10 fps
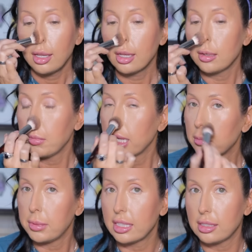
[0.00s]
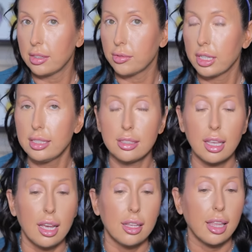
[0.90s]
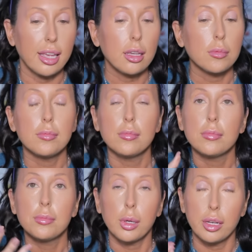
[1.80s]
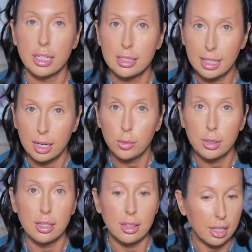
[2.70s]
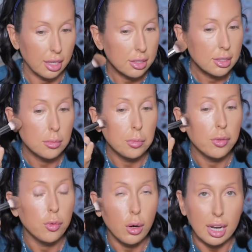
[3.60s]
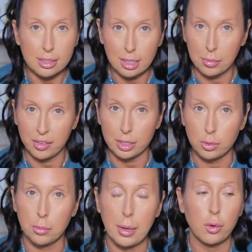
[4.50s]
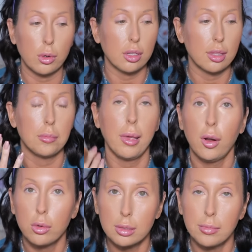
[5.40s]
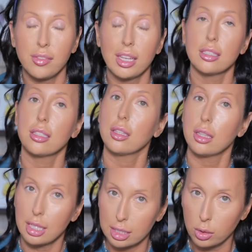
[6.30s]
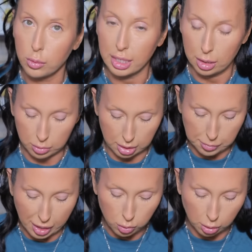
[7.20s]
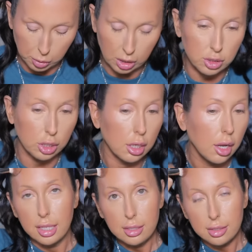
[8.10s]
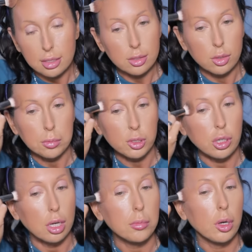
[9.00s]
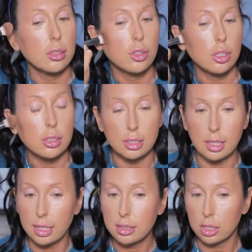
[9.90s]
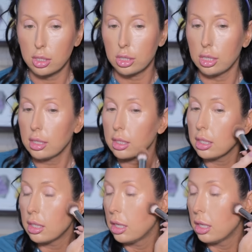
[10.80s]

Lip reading: can make a big difference. Like putting down this before I set my face with powder, then powdering my face, then going in with the powder bronzer. This Super Shock bronzer does look